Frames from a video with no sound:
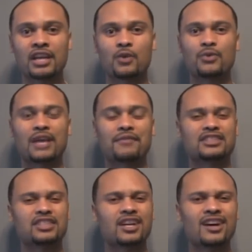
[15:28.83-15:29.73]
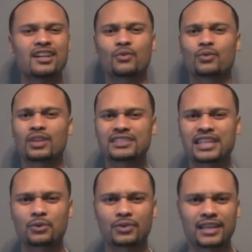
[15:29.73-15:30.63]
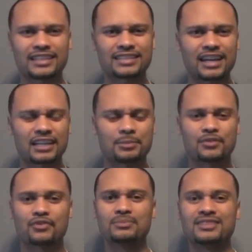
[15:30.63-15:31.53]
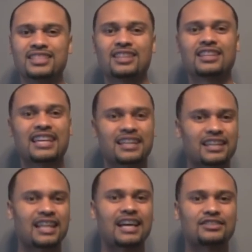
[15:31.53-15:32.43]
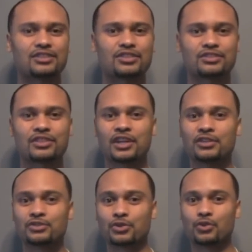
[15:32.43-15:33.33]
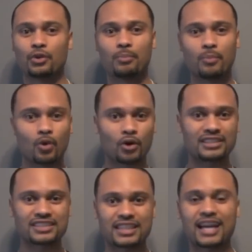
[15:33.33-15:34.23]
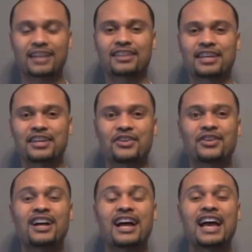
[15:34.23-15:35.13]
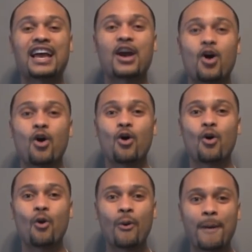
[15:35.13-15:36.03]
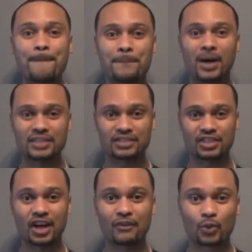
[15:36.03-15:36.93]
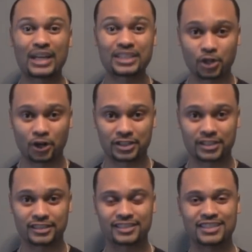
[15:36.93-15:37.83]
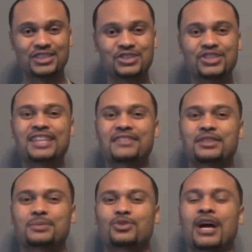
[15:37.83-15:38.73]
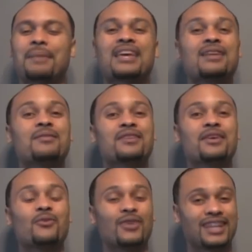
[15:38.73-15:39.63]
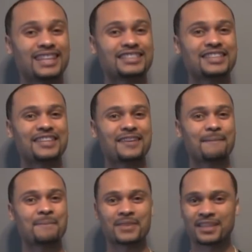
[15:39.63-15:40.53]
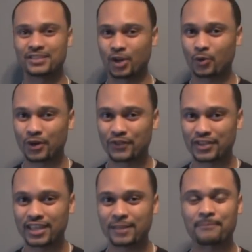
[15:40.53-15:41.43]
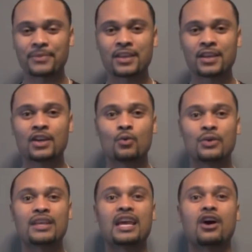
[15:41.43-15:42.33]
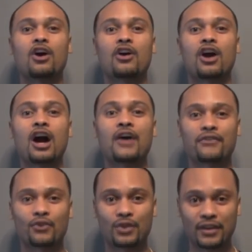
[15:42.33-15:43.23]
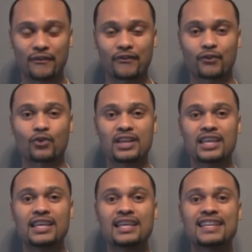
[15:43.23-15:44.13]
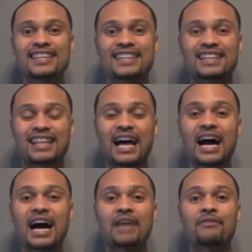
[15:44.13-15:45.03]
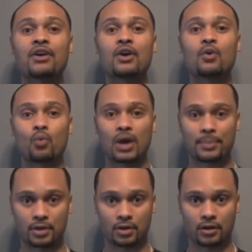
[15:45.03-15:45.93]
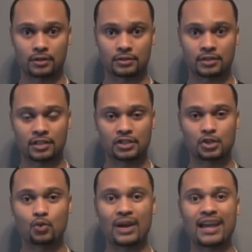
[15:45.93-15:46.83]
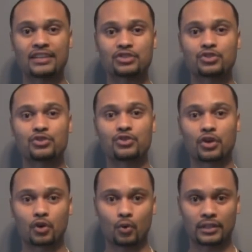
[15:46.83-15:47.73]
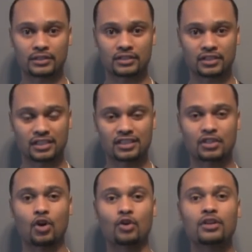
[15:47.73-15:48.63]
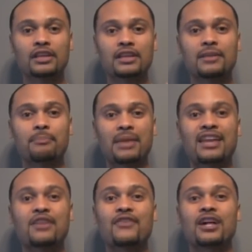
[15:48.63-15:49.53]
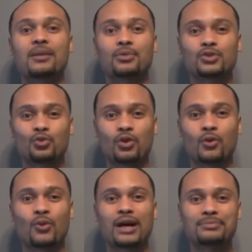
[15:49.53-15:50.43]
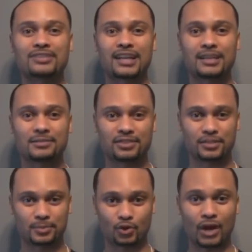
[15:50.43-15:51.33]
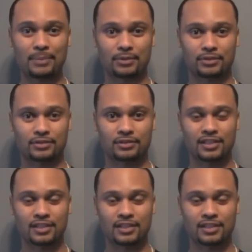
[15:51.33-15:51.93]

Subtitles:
We have a ton of real estate related documents, from deal analyzers to a mortgage calculator, a whole bunch of resources. You just have to subscribe. And one last thing, don't want to forget, we are offering free live webinars to answer your questions. This is only made available to our website subscribers.